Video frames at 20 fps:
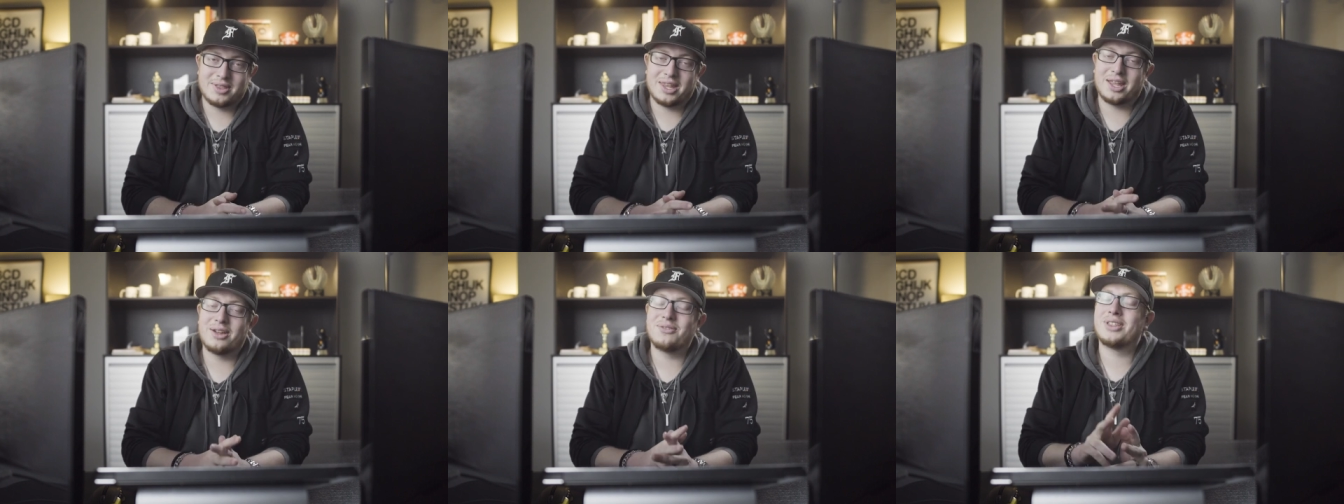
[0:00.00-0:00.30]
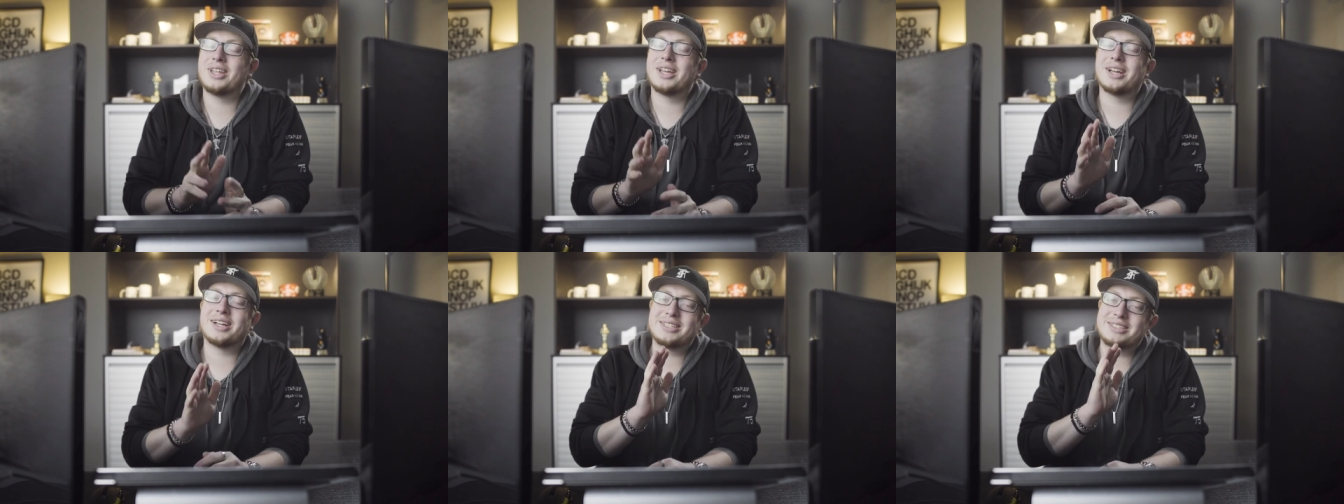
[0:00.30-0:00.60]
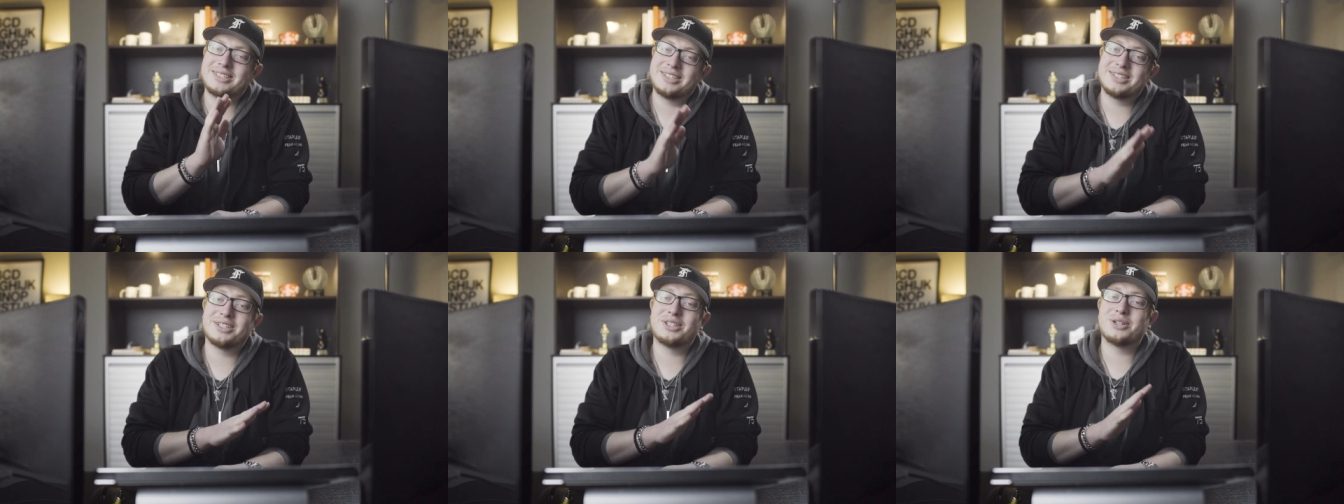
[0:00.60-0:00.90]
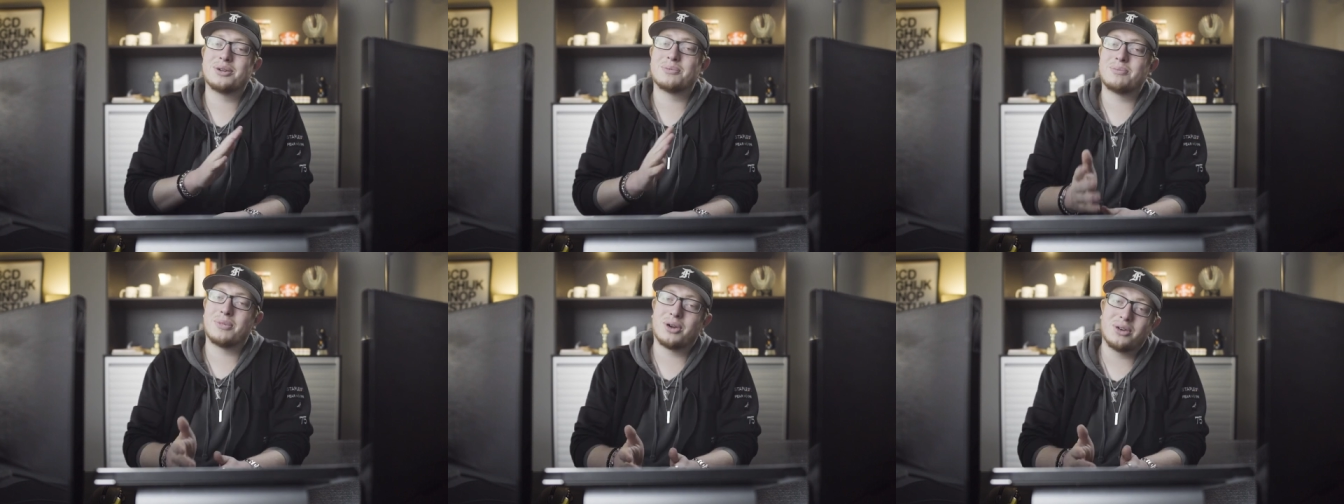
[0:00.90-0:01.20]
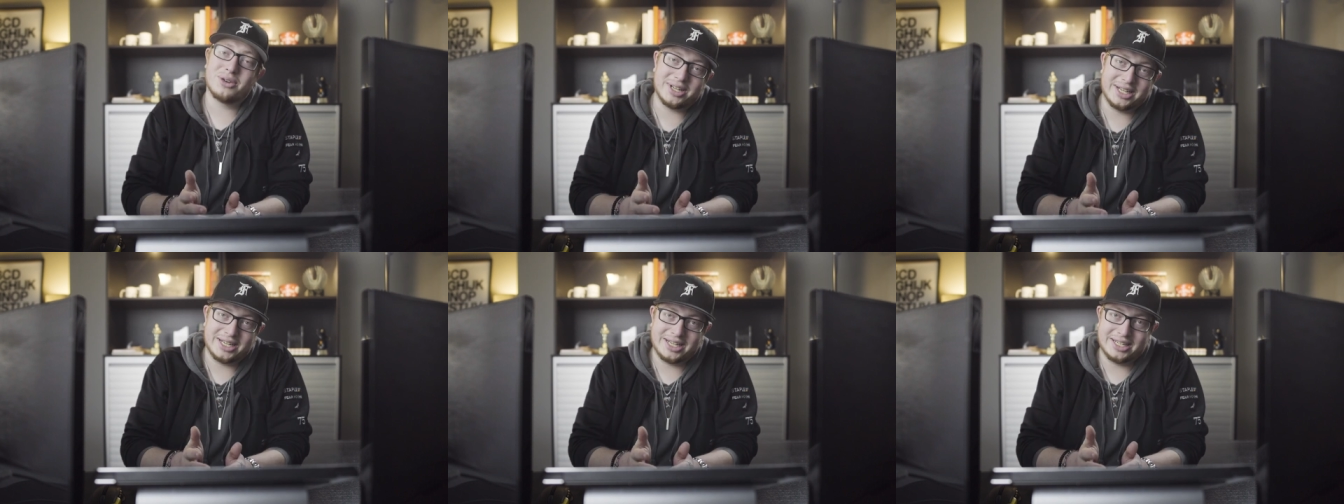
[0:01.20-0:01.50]
If the idea you're
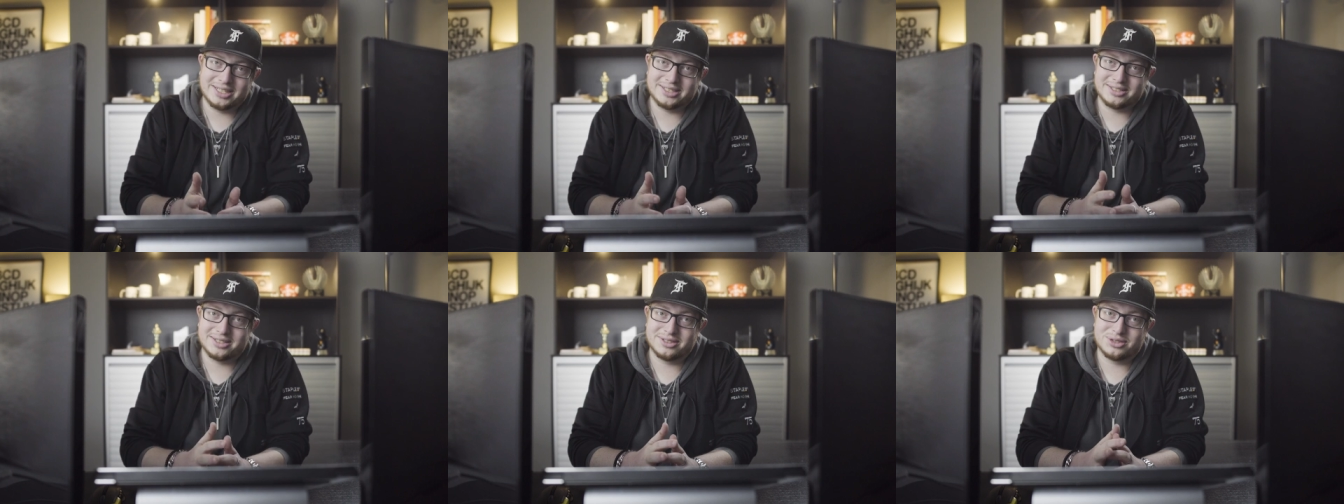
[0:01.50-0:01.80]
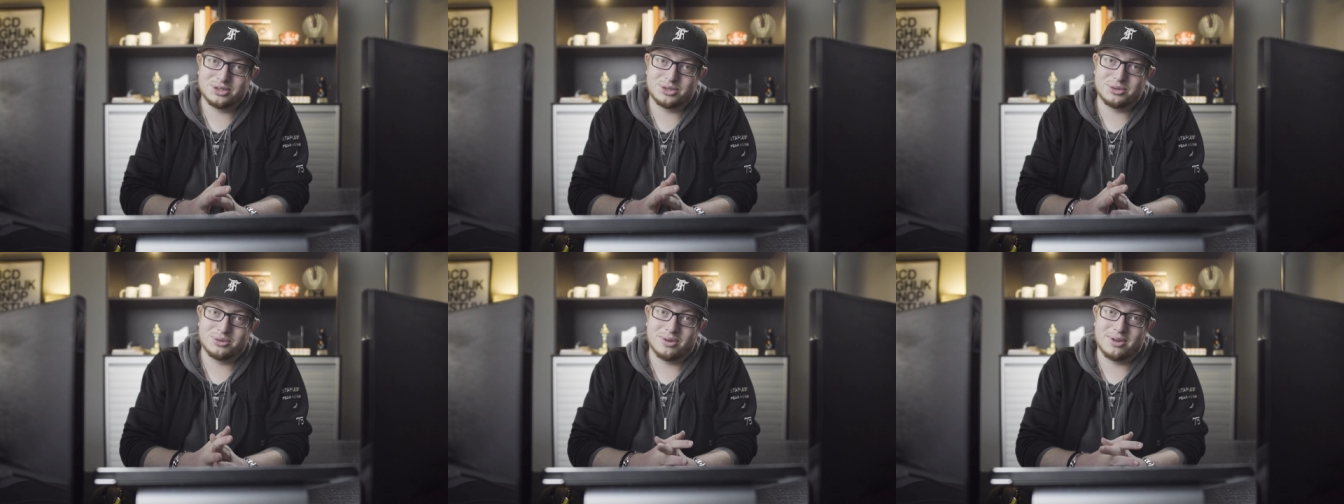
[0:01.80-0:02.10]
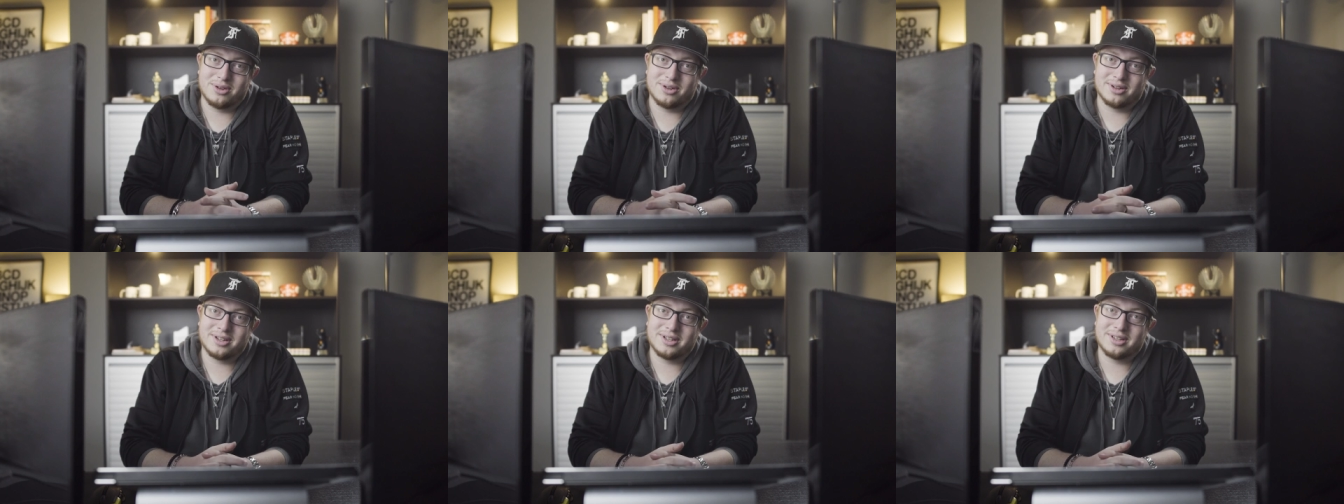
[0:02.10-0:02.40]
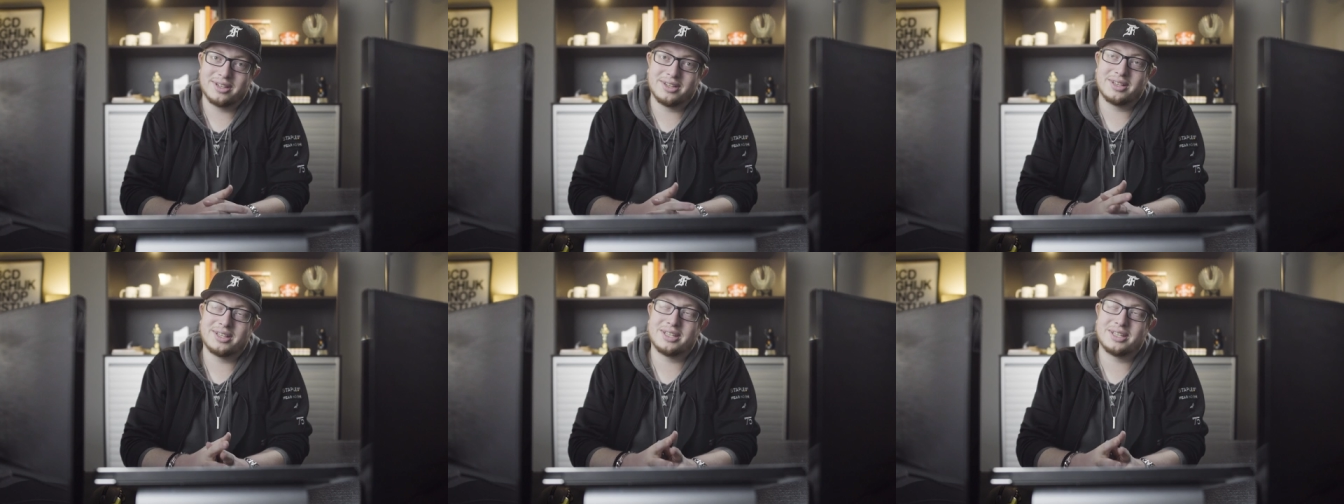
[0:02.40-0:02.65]
marketing isn't strong,